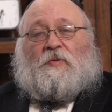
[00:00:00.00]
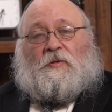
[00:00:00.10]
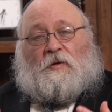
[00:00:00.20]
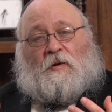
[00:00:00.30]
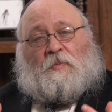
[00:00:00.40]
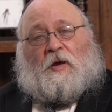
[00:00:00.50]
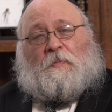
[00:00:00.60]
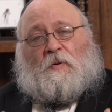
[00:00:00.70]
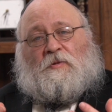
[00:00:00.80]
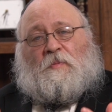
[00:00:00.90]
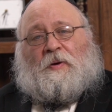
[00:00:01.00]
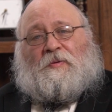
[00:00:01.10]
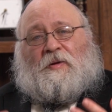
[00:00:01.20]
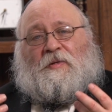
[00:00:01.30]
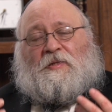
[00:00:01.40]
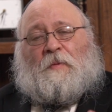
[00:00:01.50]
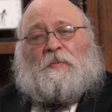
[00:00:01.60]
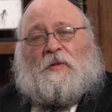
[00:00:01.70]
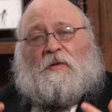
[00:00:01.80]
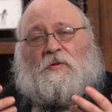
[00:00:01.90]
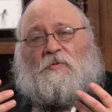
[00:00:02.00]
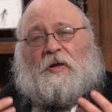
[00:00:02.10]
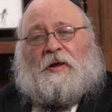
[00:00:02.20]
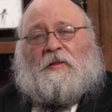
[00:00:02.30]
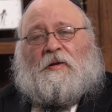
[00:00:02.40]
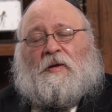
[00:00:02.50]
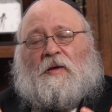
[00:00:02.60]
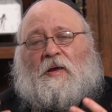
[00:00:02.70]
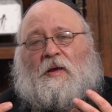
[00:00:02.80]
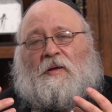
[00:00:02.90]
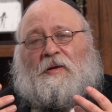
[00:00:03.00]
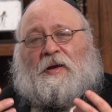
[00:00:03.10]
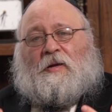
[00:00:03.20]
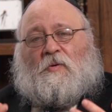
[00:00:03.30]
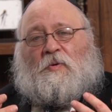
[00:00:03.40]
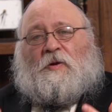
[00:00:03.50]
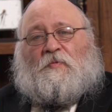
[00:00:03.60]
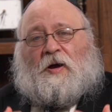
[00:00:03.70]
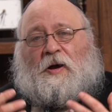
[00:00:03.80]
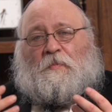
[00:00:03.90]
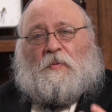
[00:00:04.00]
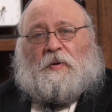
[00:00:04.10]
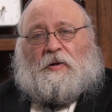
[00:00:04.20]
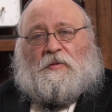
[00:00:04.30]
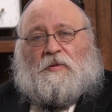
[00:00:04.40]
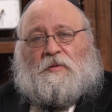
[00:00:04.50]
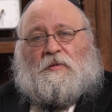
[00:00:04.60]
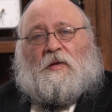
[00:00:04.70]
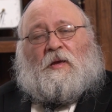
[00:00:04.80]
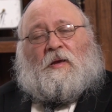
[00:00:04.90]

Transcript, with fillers: So Yom Kippur is about accepting the totality, getting rid of compromises.